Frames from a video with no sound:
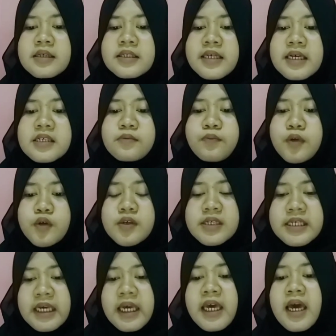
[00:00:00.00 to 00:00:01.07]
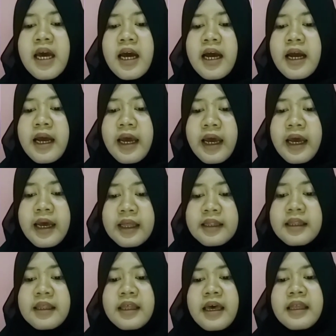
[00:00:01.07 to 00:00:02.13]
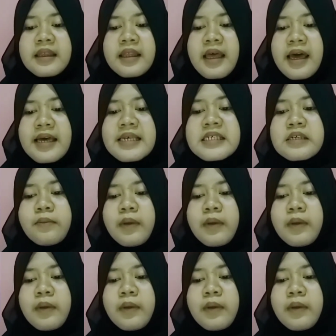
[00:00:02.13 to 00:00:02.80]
jazz music that has